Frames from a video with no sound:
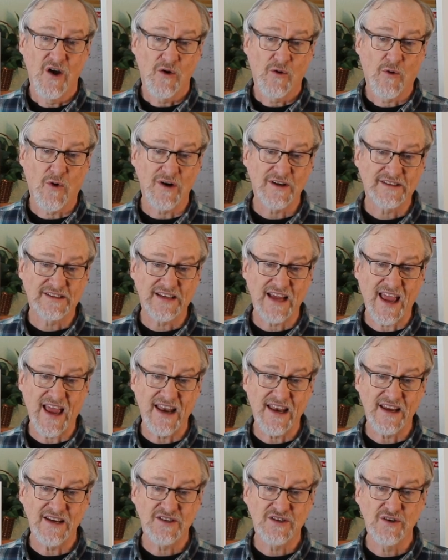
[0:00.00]
Quartz
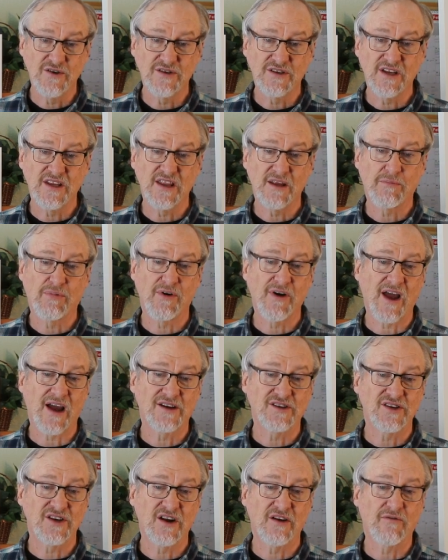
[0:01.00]
sand is used in the
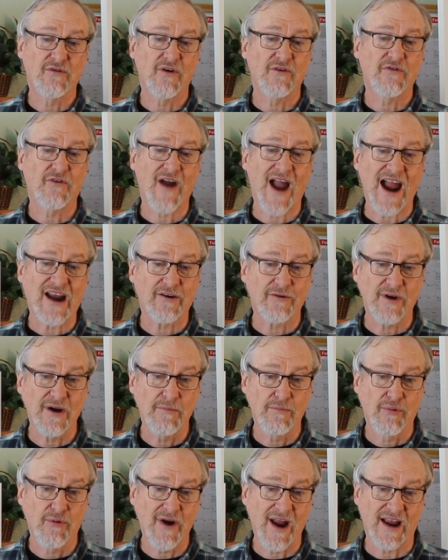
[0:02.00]
production of refractory
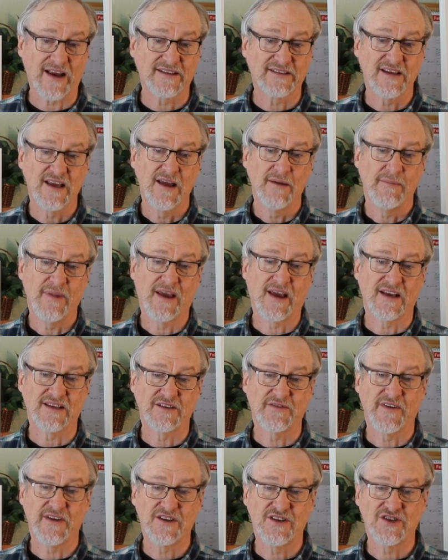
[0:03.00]
bricks
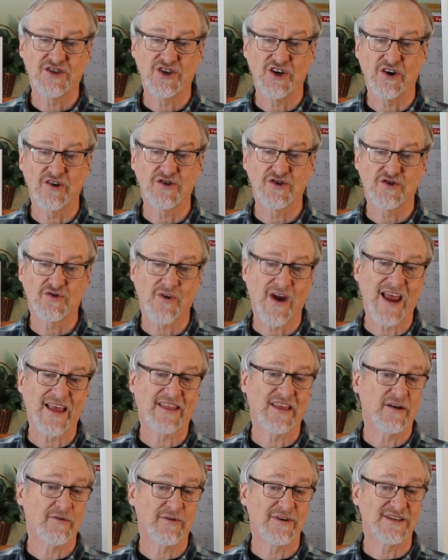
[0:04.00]
because of its sheer
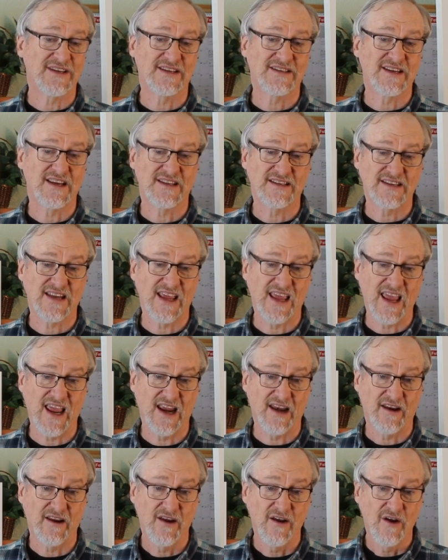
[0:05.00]
strength and resistance to
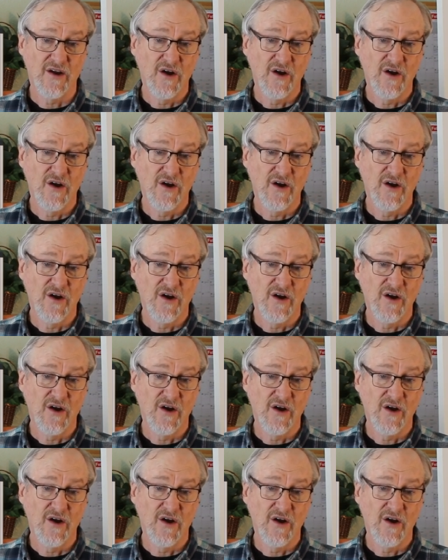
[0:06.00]
heat.